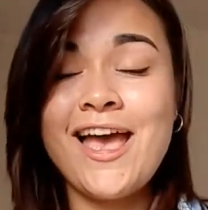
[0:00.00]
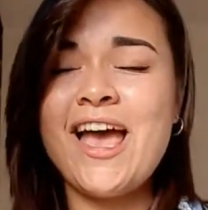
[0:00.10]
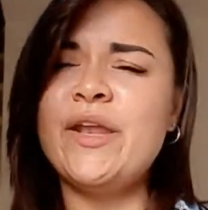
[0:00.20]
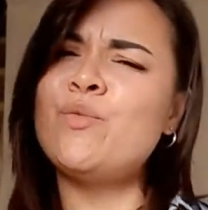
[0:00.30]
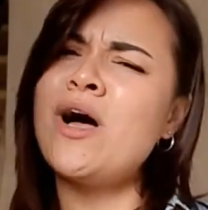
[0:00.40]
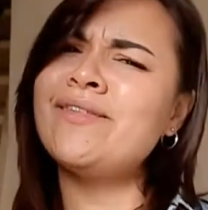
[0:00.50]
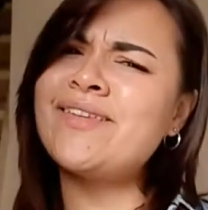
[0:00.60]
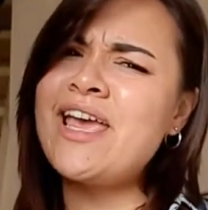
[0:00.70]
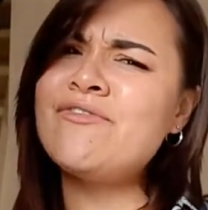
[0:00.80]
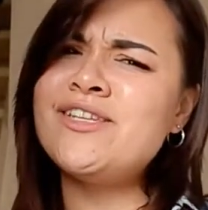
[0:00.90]
And while
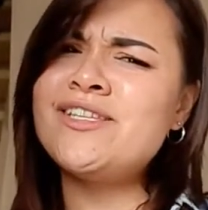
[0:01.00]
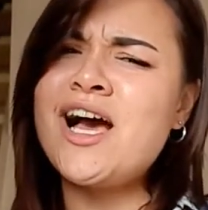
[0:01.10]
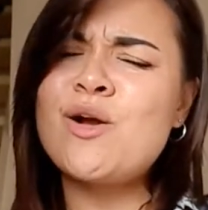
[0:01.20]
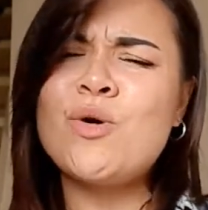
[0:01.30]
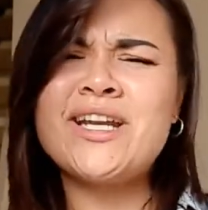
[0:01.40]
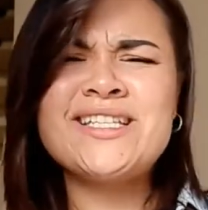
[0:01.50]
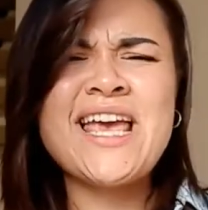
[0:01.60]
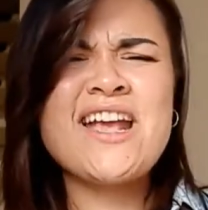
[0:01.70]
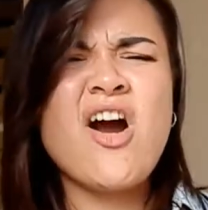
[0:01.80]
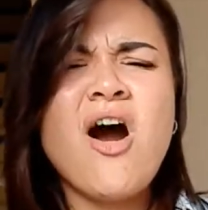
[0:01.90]
Dave and Doug want to
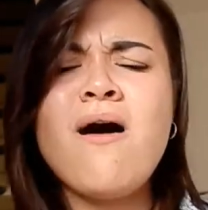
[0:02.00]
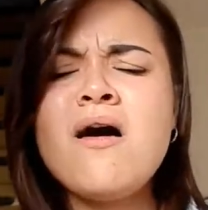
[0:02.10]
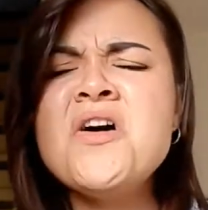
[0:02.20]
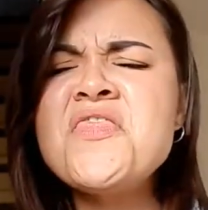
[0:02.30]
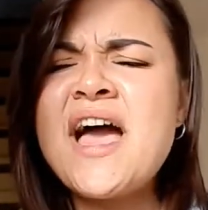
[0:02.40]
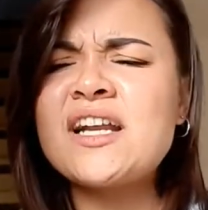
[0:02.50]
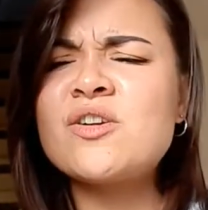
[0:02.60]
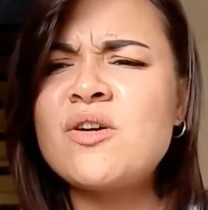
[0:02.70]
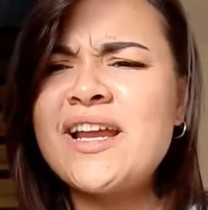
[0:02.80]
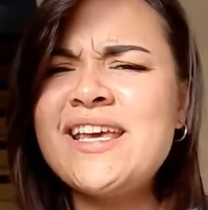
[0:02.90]
take all that
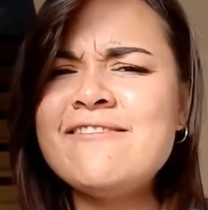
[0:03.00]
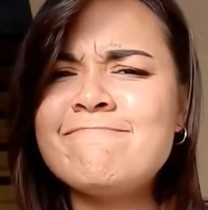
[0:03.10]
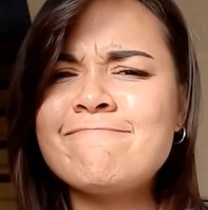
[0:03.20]
credit,